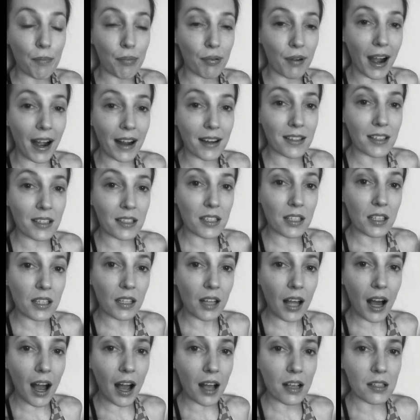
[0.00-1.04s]
practice
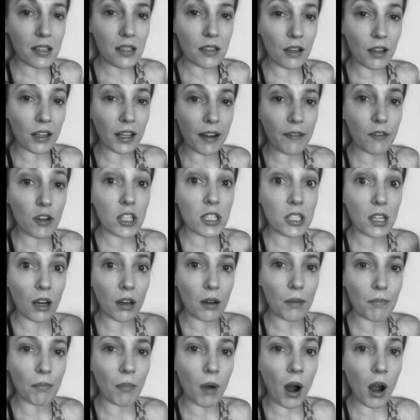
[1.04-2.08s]
class, and you're gonna have, it's
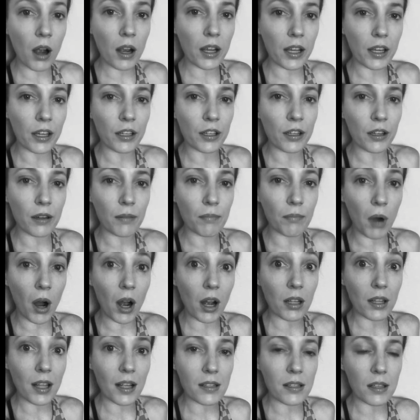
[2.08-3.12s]
called a
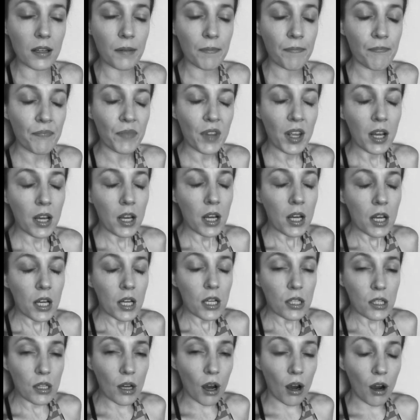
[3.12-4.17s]
mock lesson.
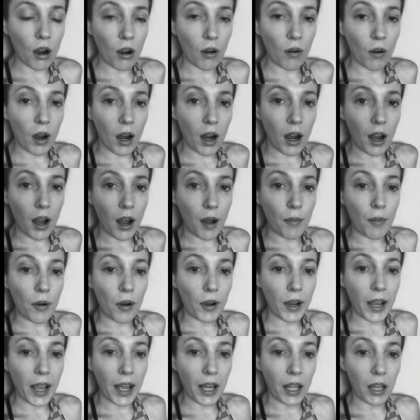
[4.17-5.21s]
So
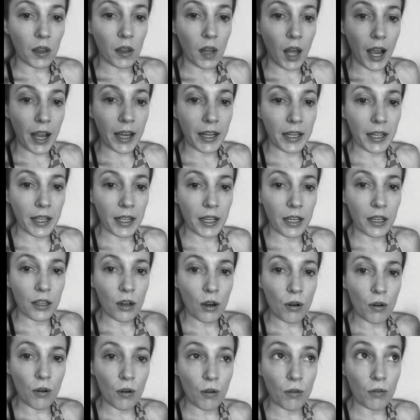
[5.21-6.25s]
okay, lighting,
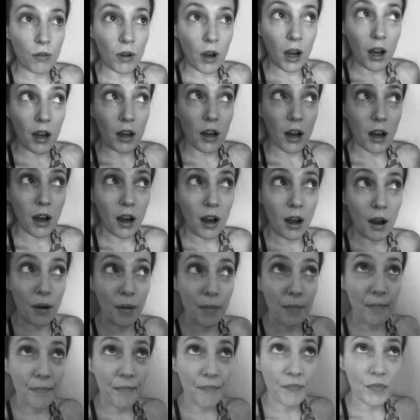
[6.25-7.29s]
no
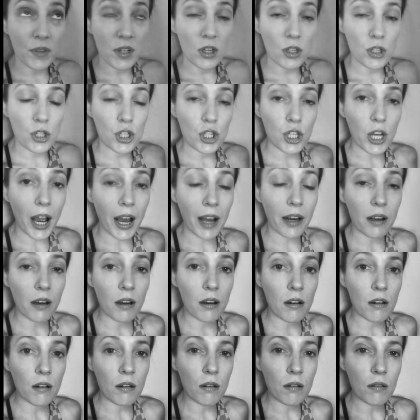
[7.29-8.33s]

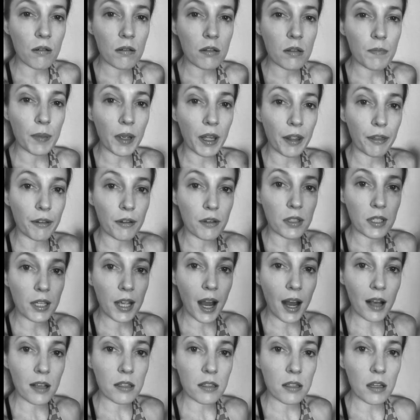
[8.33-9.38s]
shadows, be
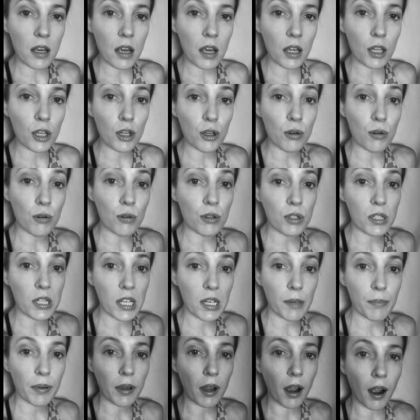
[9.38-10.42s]
enthusiastic, use
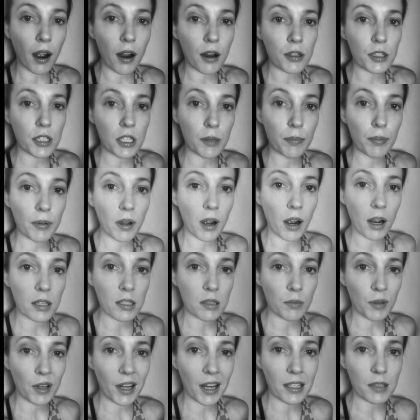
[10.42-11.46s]
TPR.
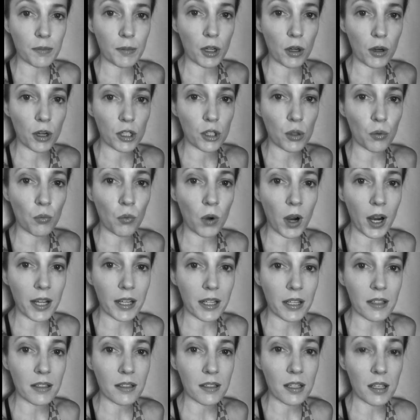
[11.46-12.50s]
Someone asked me a question, what
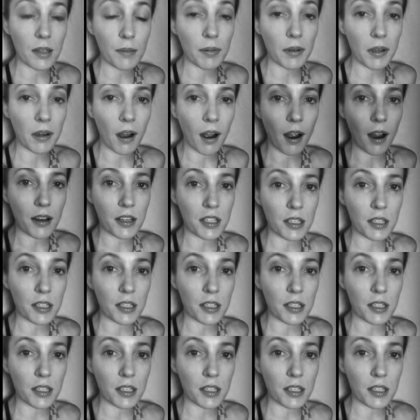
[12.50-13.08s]
is TPR?